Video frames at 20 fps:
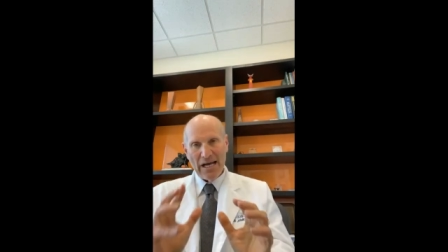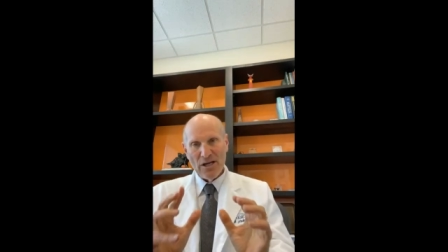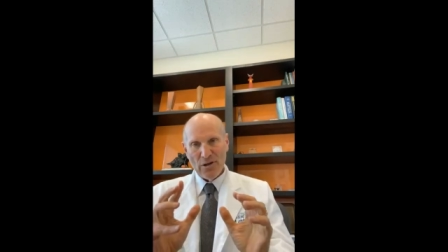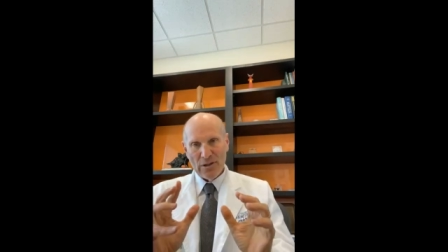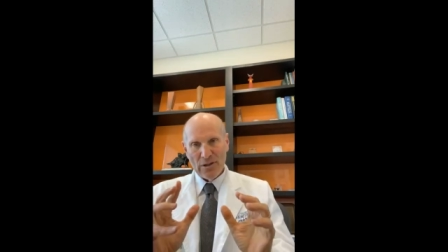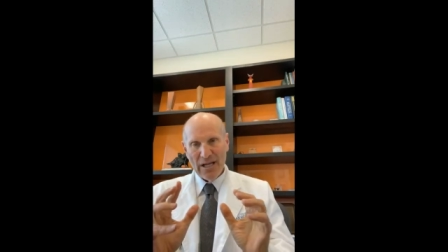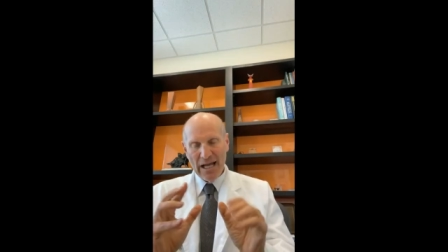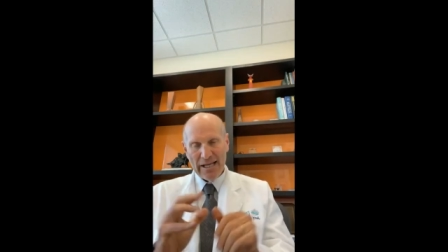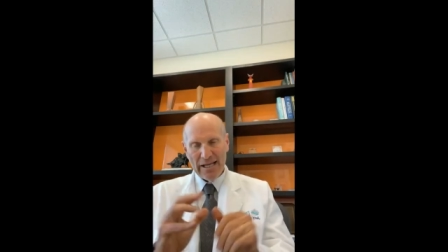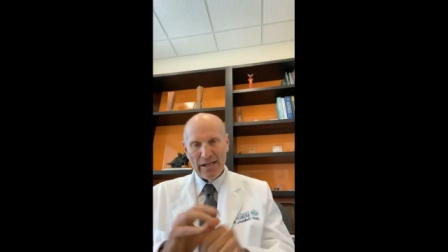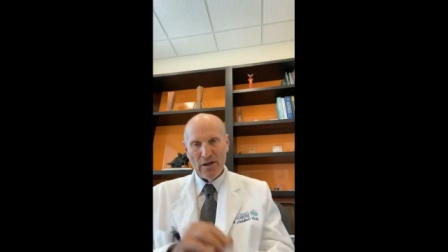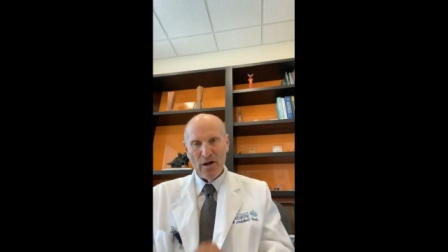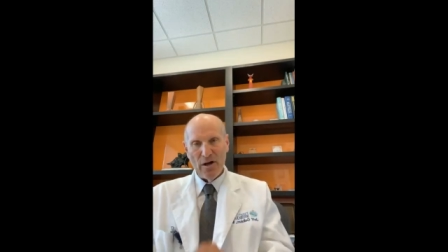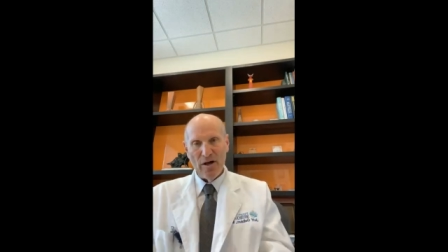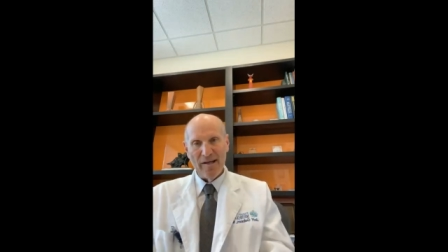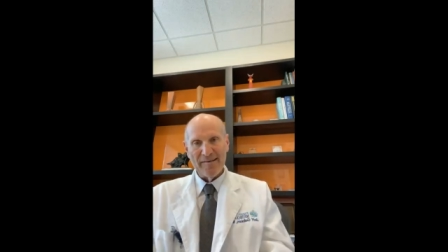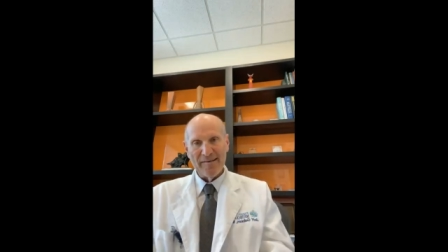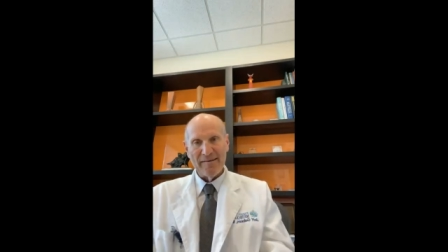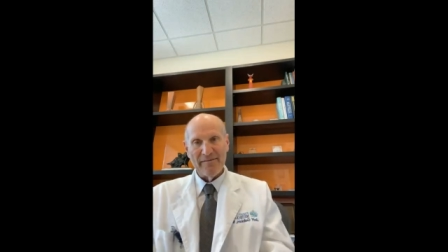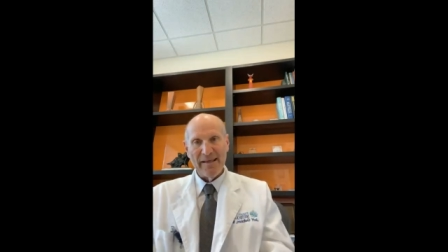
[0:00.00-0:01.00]
underlying
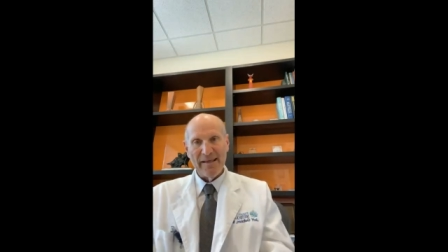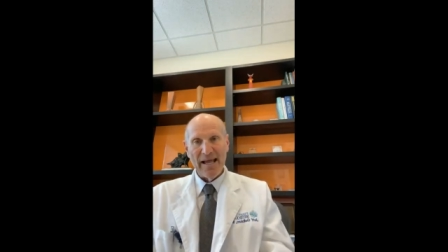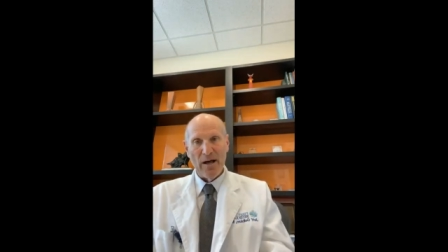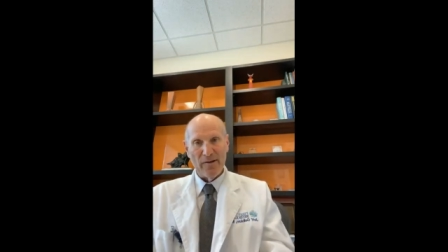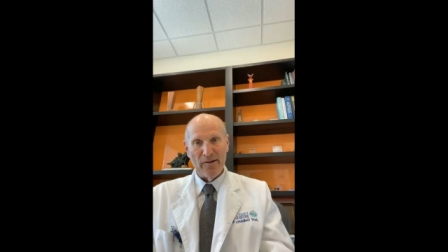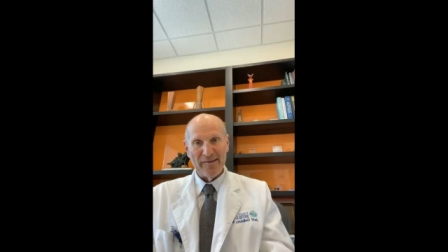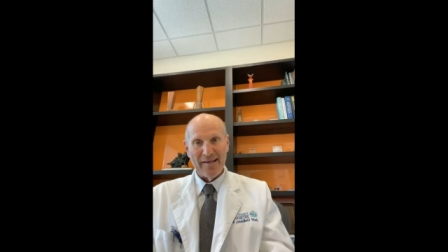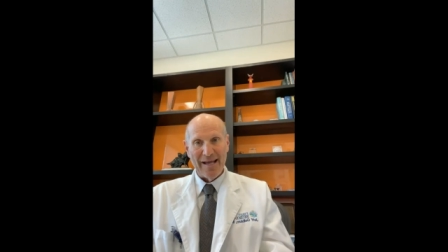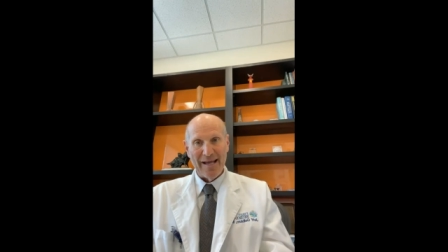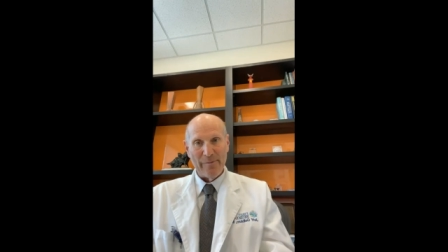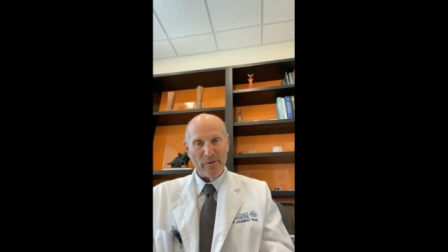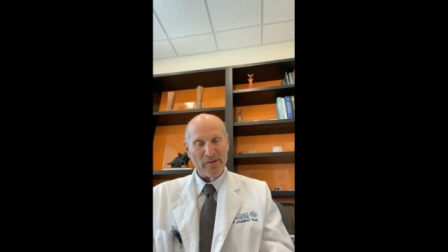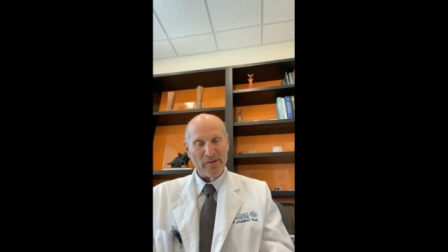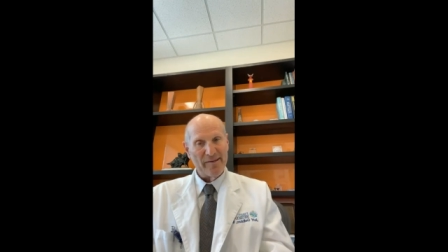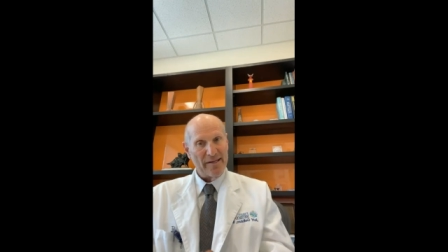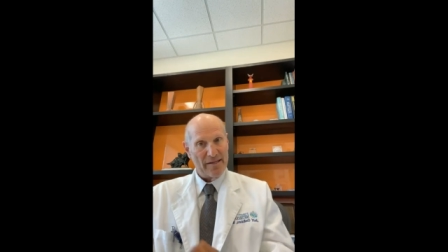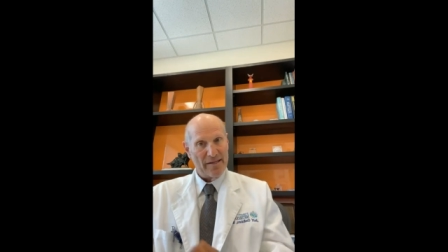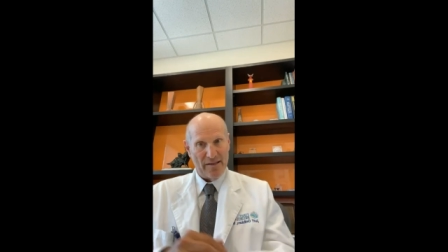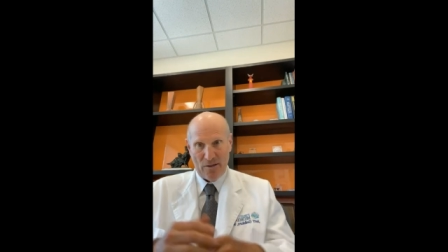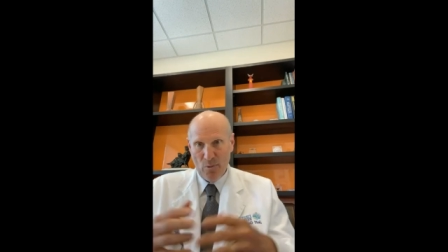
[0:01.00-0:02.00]
cause of the
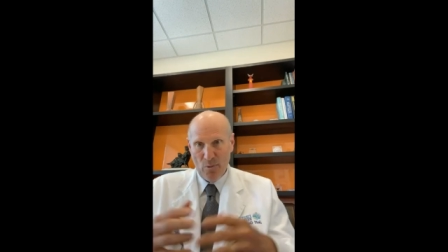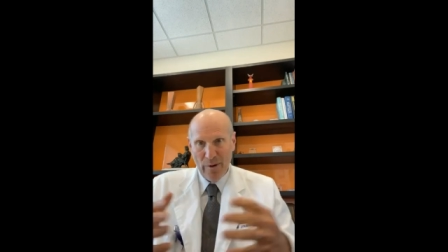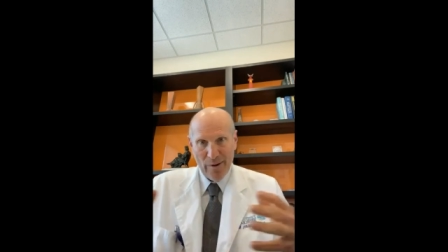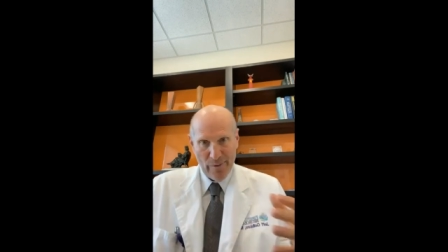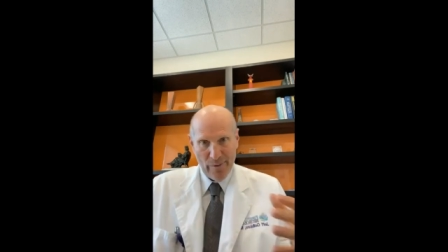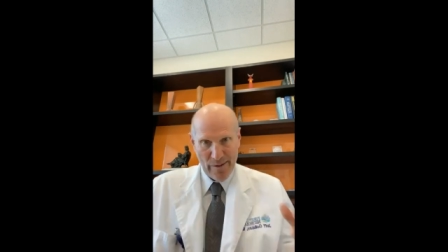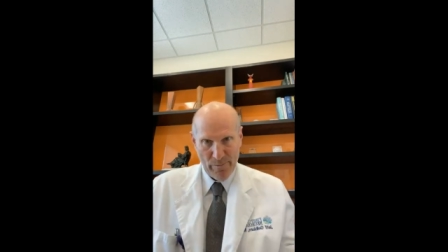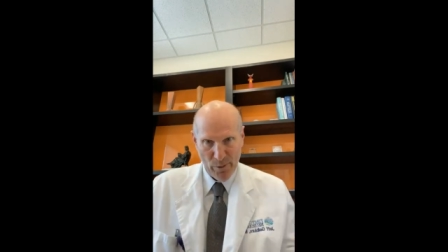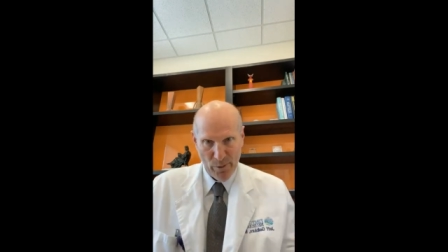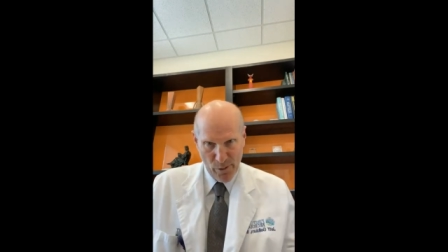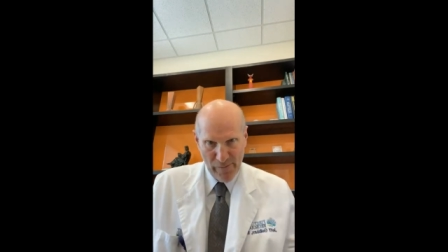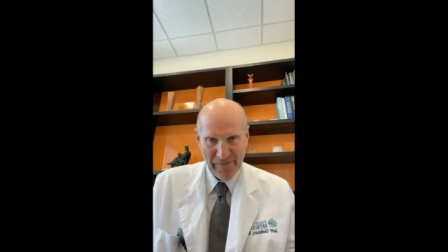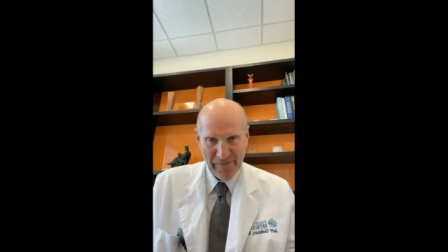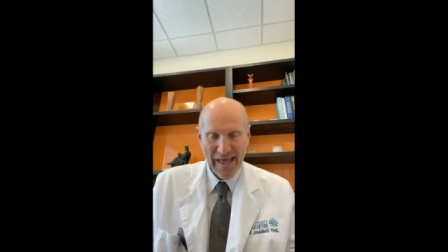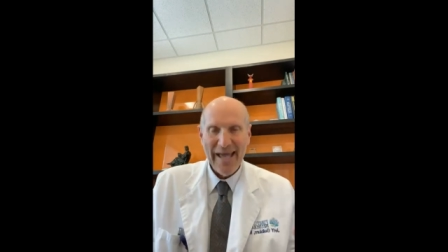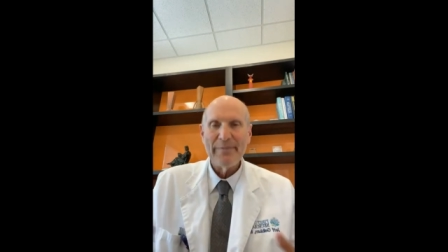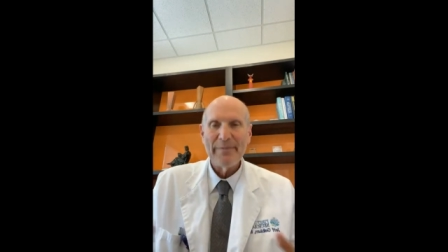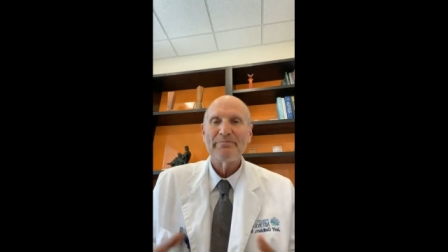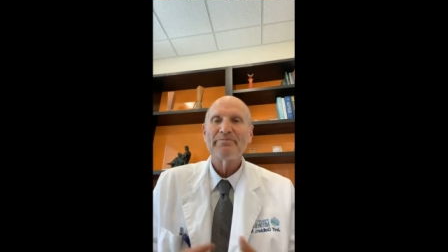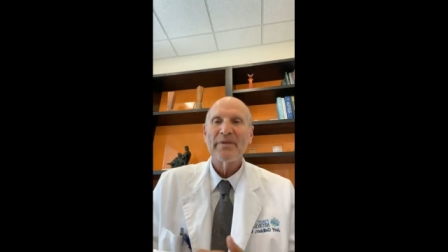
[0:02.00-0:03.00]
Alzheimer's. And the way we
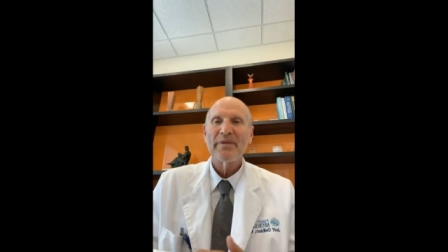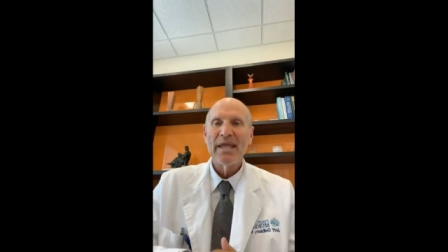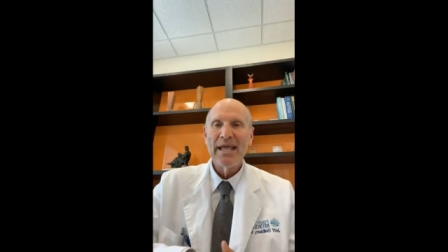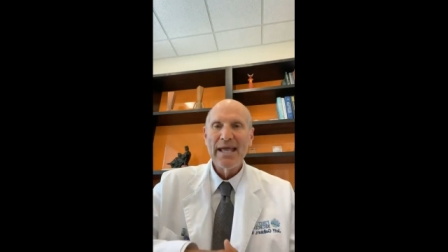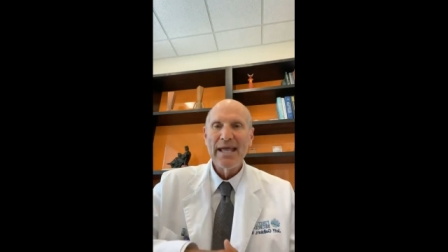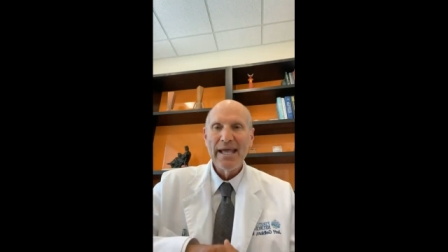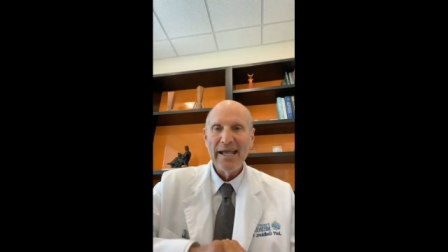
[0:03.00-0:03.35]
prove that